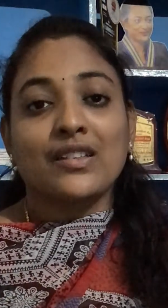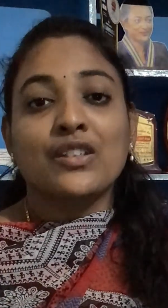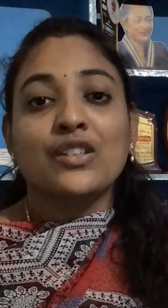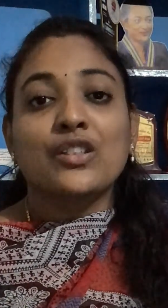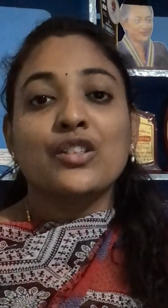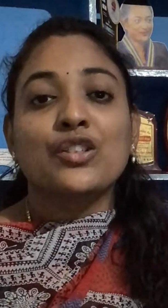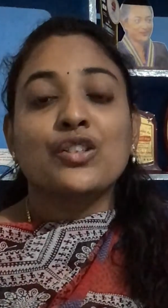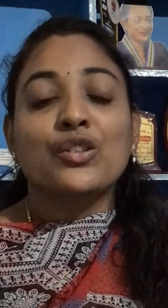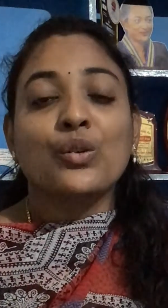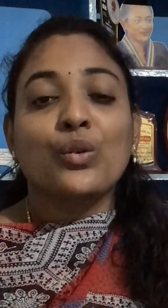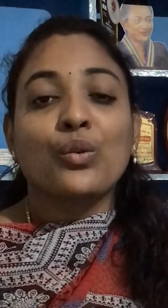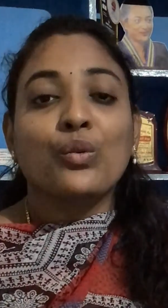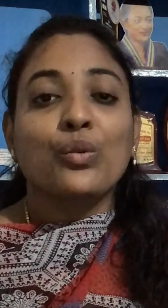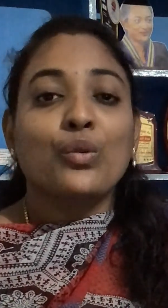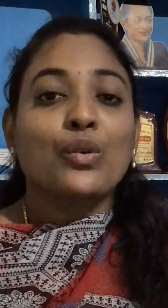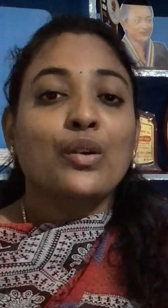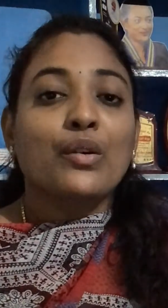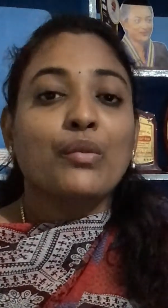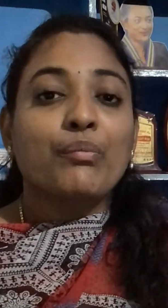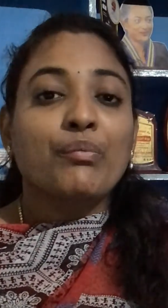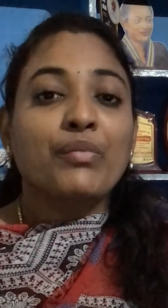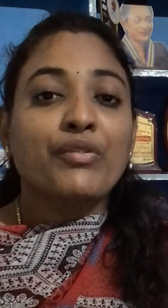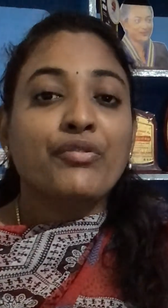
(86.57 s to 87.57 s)
So
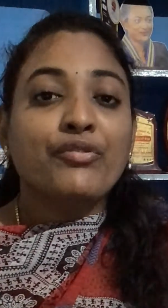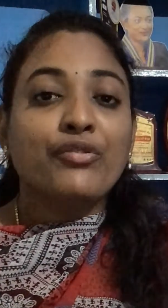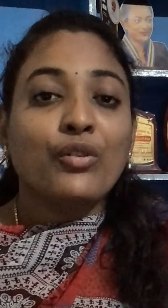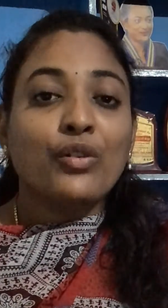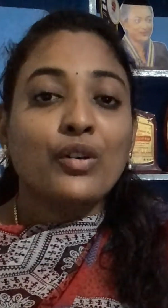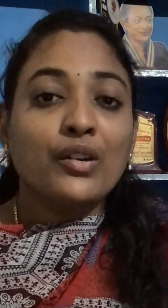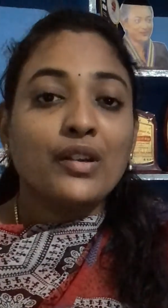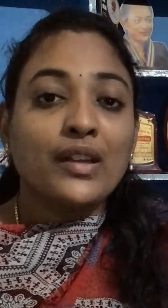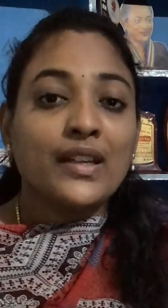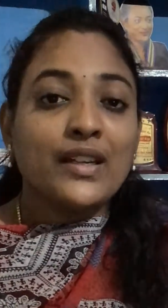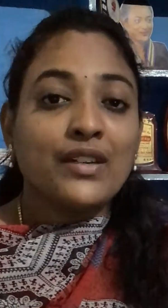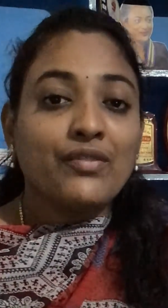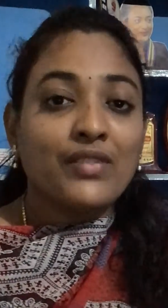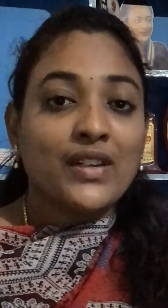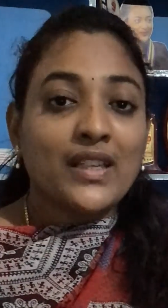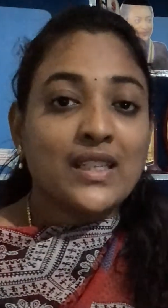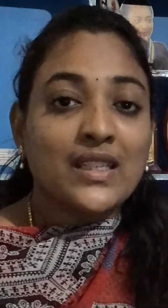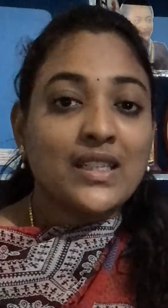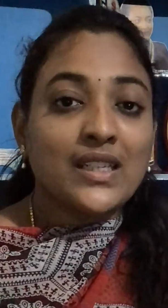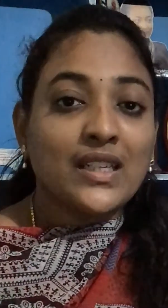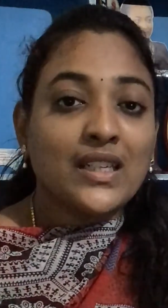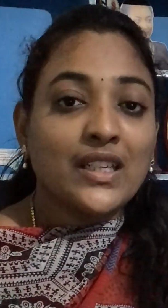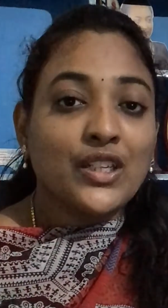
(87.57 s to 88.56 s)
before
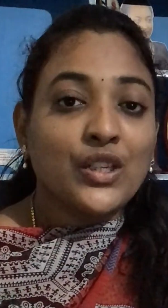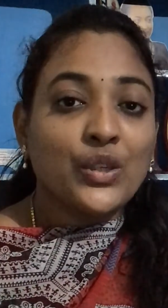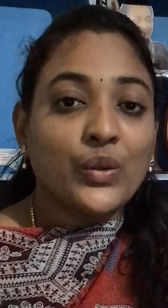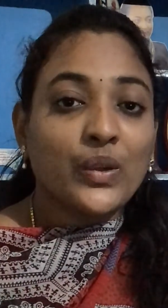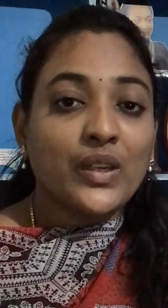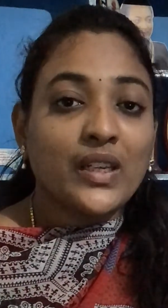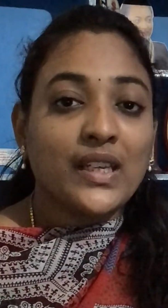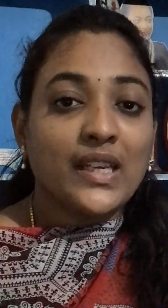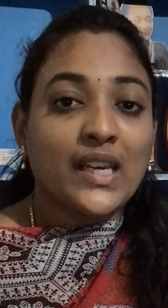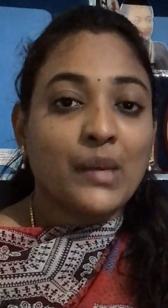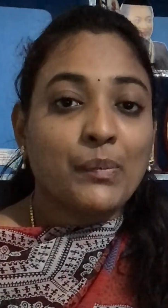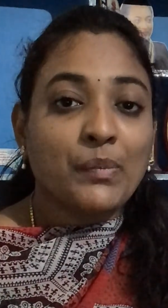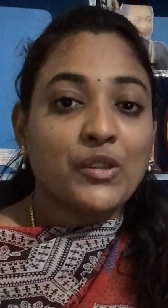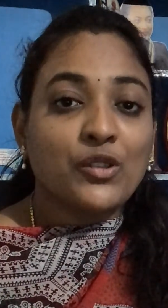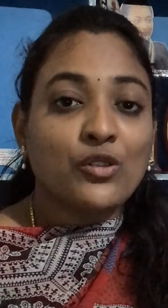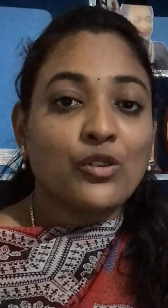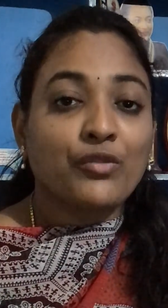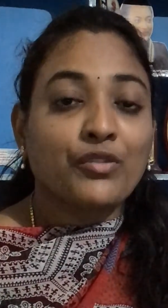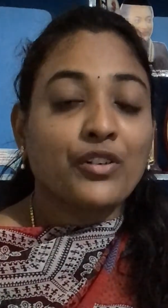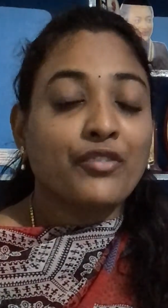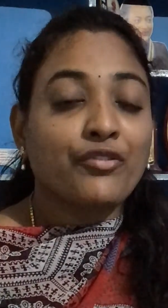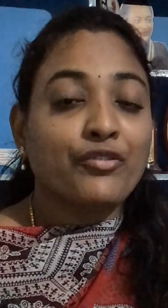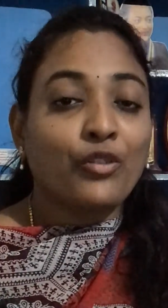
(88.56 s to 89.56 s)
investing into an E R P
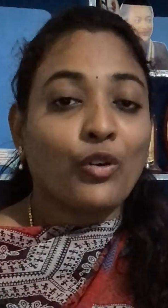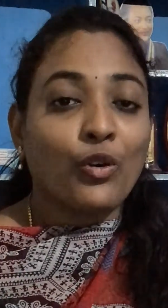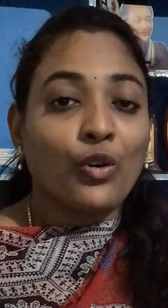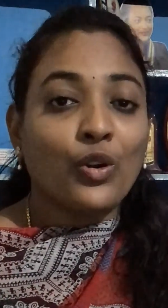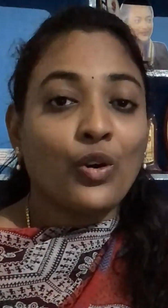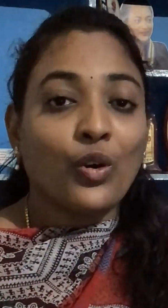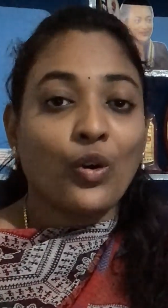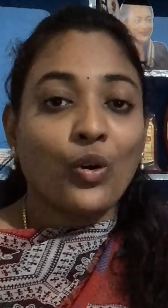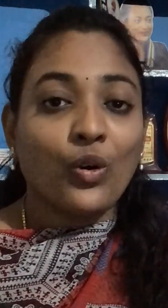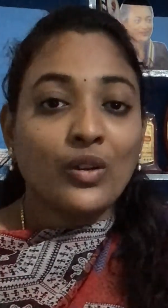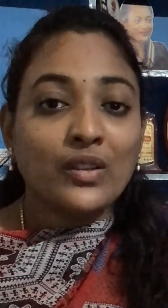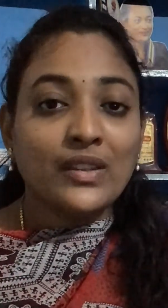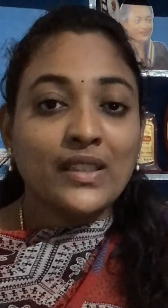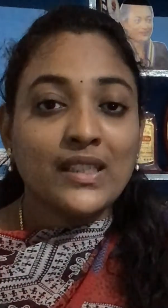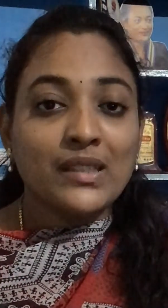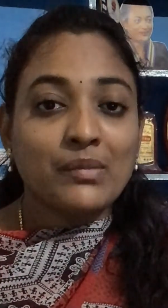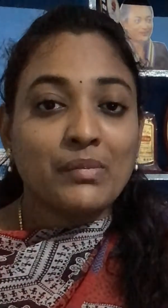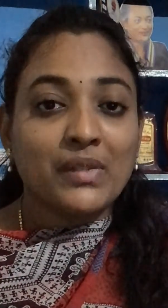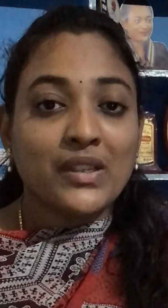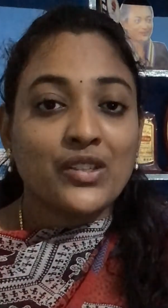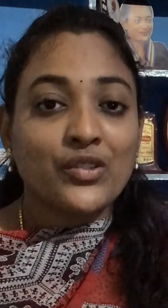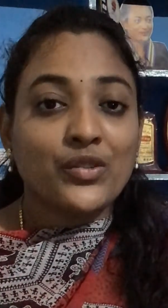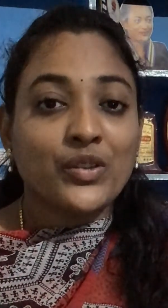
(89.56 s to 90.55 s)
software, follow all these
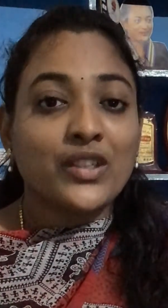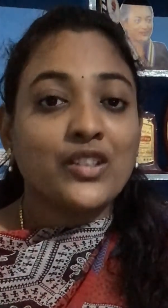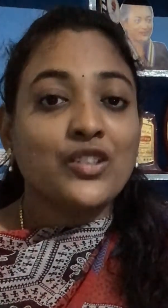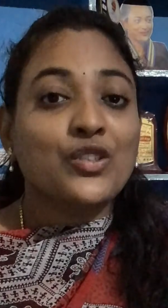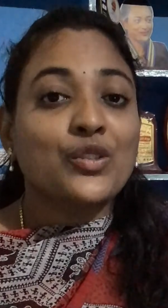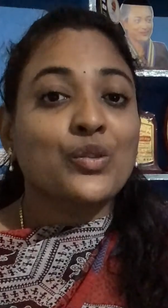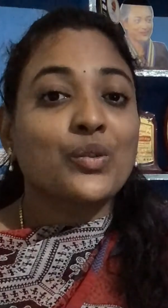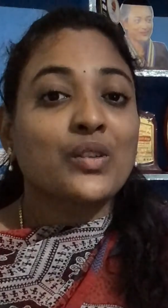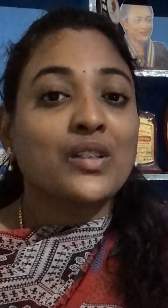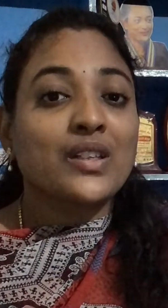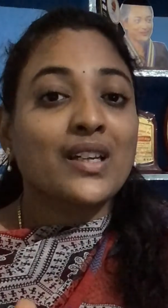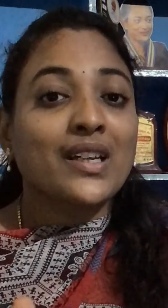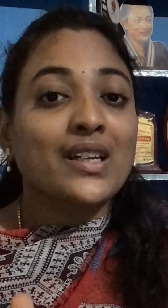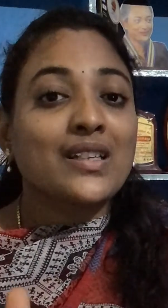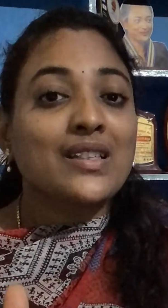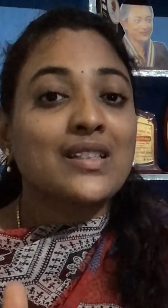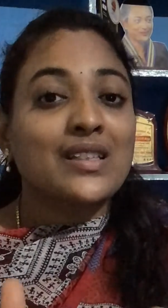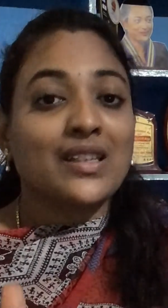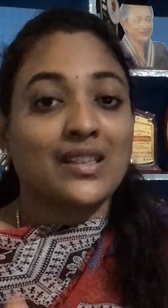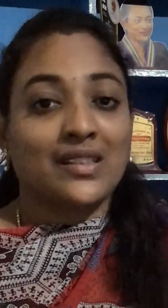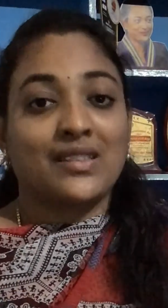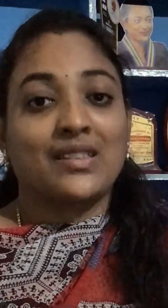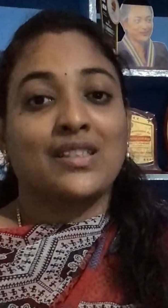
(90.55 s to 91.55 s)
metrics to get
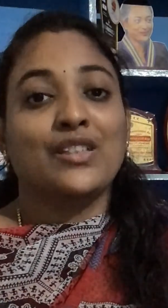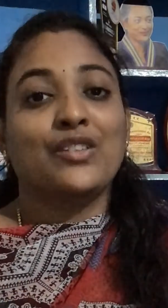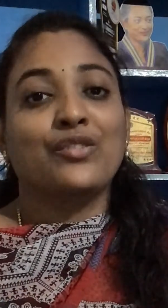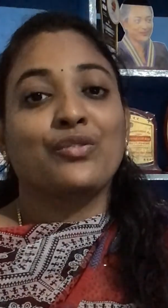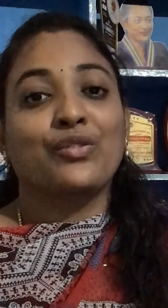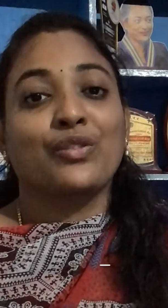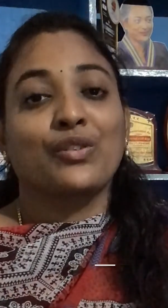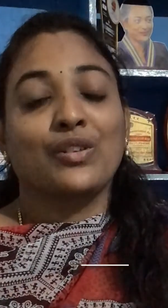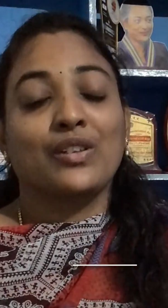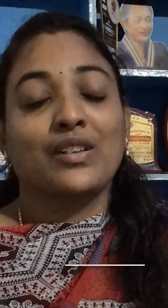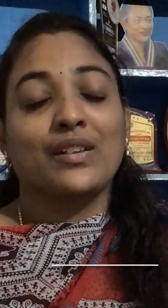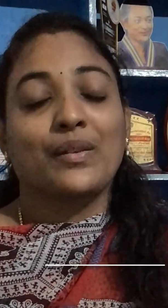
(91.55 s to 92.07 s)
successful.